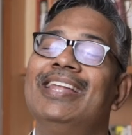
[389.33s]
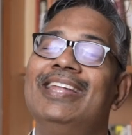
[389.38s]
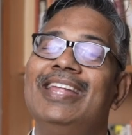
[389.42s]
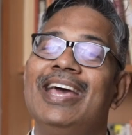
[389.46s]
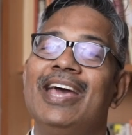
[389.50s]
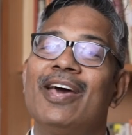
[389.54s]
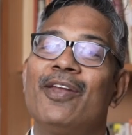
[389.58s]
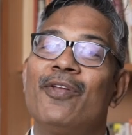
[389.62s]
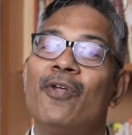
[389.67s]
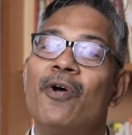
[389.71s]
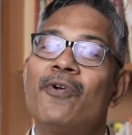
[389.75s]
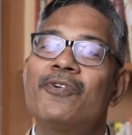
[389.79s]

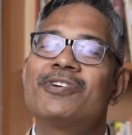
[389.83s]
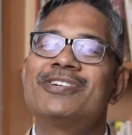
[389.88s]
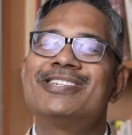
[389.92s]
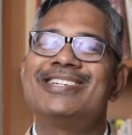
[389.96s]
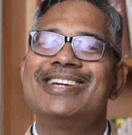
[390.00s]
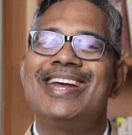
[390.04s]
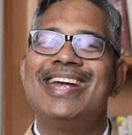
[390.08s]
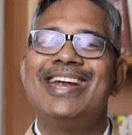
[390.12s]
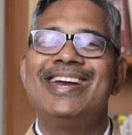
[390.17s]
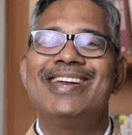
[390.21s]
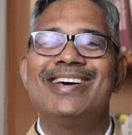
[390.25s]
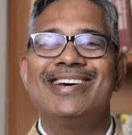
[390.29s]
They are not
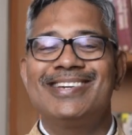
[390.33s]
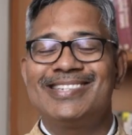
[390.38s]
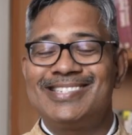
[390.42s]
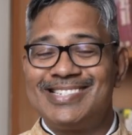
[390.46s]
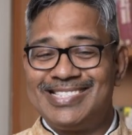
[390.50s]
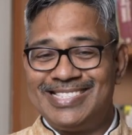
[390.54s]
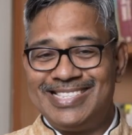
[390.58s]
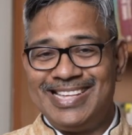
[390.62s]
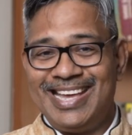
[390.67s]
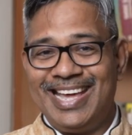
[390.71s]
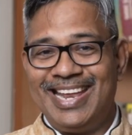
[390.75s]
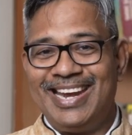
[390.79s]

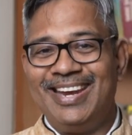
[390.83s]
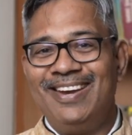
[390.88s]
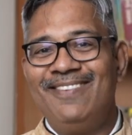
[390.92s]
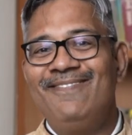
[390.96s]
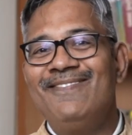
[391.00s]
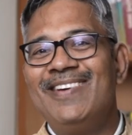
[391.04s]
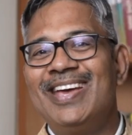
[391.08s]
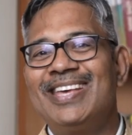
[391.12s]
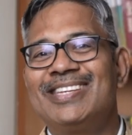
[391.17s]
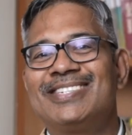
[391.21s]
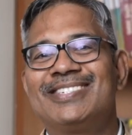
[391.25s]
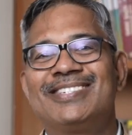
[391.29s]
traders, they are
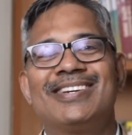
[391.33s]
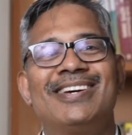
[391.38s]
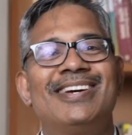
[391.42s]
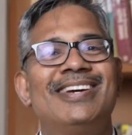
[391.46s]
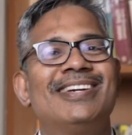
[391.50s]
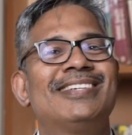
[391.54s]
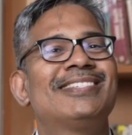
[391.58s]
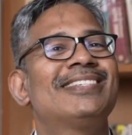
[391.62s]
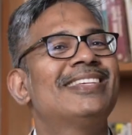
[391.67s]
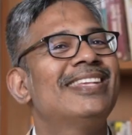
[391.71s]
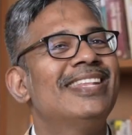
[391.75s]
investors.